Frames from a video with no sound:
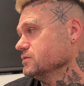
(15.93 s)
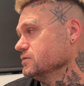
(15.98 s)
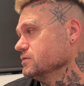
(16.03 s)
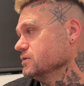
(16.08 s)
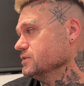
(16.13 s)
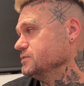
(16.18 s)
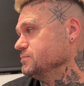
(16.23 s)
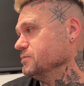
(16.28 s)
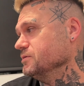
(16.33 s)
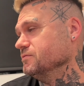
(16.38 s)

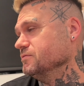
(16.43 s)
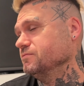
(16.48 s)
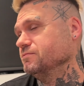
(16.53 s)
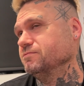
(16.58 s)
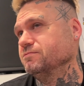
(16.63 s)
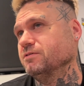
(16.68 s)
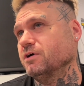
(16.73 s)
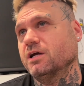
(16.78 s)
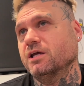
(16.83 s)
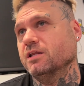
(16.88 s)
It's been
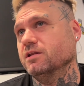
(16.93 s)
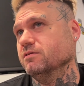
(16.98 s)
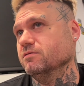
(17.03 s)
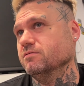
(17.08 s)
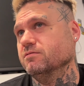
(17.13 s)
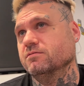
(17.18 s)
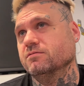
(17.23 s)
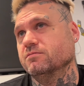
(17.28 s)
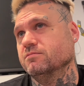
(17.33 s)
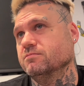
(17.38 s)

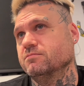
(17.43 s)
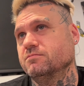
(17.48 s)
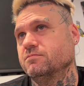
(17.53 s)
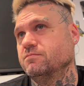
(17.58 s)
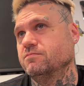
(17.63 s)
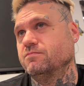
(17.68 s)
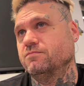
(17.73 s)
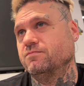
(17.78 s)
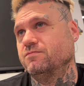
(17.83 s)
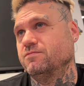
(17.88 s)
fucking
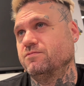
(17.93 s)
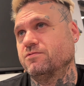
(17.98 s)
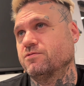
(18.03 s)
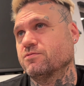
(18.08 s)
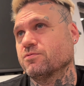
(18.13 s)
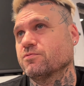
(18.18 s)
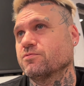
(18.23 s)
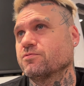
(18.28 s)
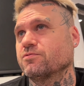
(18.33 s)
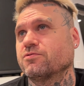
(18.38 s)

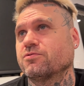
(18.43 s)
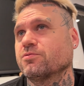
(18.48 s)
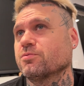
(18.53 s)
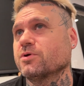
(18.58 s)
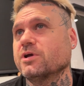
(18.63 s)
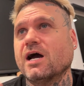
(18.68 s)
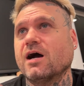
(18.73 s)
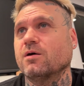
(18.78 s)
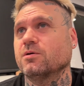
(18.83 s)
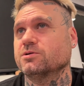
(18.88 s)
th
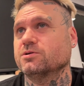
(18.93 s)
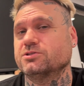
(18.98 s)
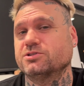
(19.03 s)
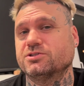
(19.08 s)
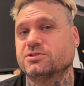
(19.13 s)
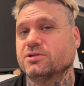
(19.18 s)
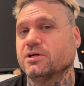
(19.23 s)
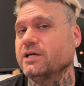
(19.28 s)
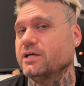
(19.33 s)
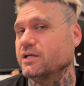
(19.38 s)
three hours
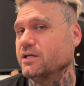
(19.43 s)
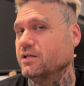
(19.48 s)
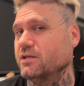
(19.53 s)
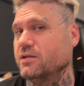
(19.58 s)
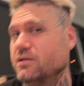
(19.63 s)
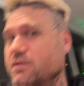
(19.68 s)
straight.